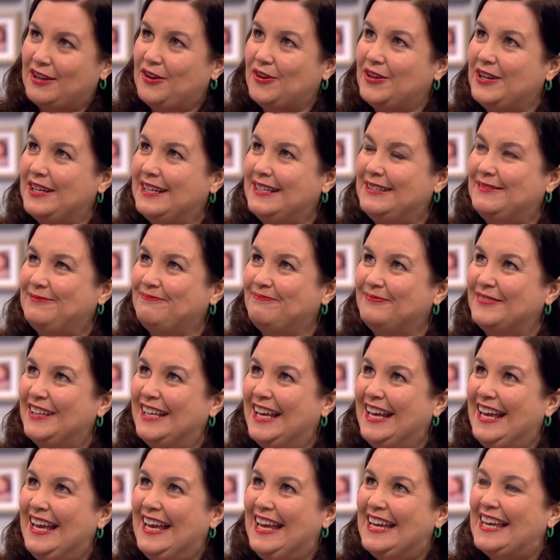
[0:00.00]
I got in
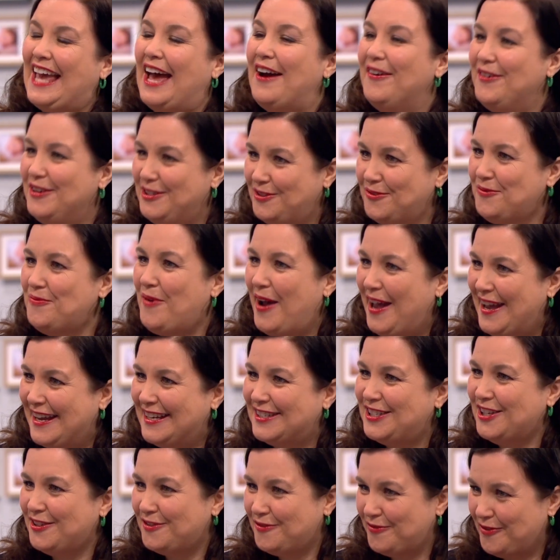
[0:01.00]
carried
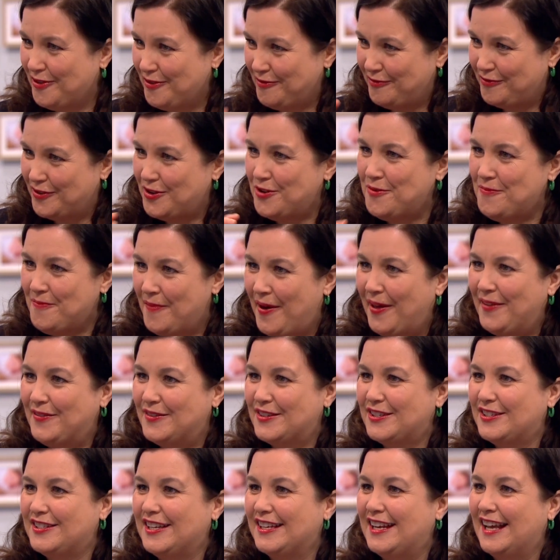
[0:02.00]
away just for a few
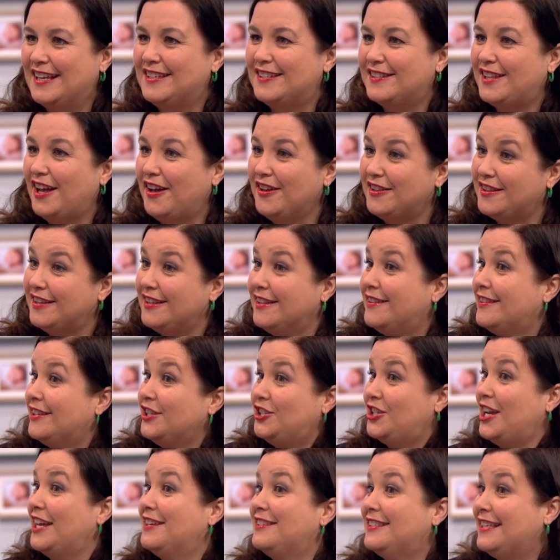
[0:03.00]
months and I started
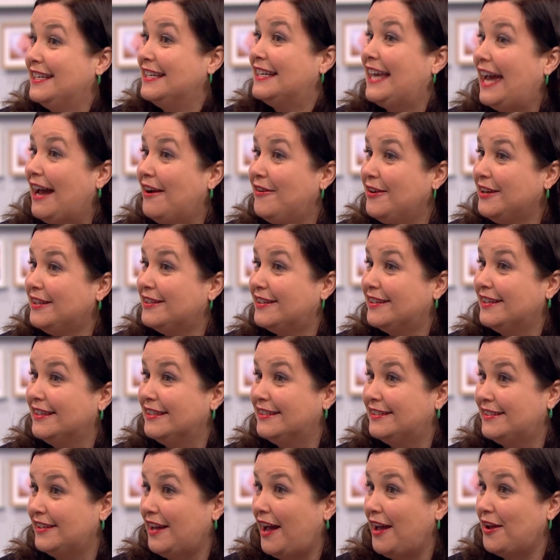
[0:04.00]
suggesting
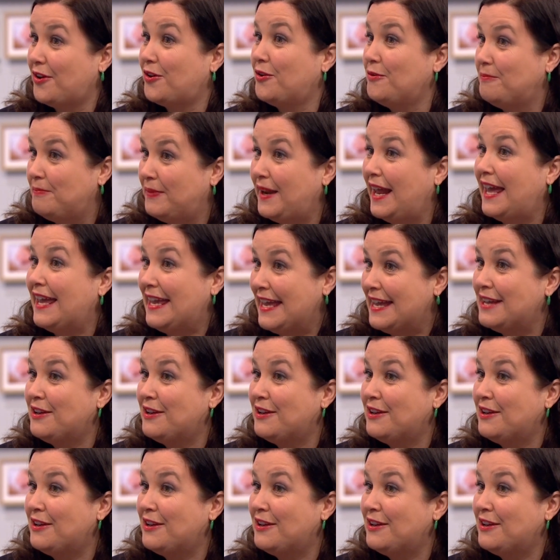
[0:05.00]
characters that I could play